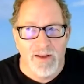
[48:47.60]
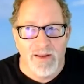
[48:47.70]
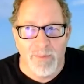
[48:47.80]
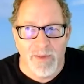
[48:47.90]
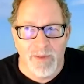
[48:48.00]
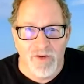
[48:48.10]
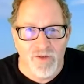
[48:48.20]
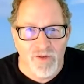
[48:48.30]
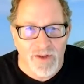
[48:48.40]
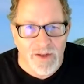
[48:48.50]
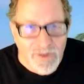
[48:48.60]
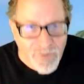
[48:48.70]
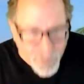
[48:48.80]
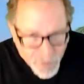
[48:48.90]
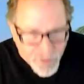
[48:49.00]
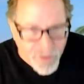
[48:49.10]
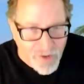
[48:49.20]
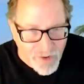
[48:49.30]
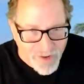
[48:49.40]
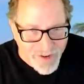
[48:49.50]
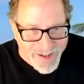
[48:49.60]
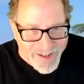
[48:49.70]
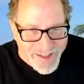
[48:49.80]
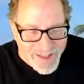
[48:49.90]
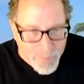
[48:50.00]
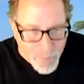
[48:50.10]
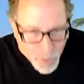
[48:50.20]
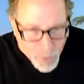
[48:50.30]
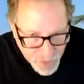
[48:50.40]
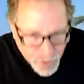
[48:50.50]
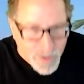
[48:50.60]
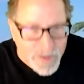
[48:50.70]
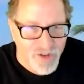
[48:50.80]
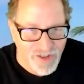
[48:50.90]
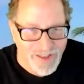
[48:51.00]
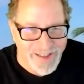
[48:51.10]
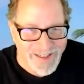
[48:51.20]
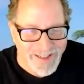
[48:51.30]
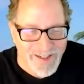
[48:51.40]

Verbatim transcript: that means you can get further and more entrenched in it.